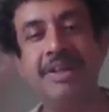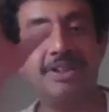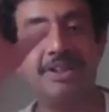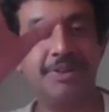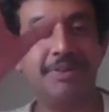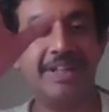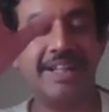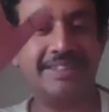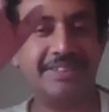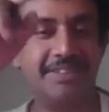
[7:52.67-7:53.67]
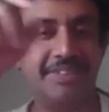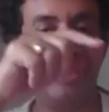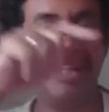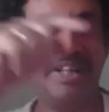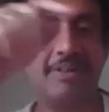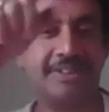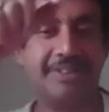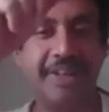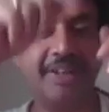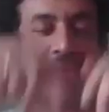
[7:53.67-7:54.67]
So you create a three cross
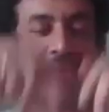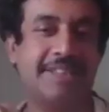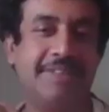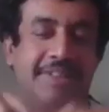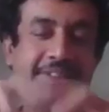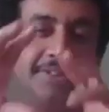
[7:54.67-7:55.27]
three cross seven.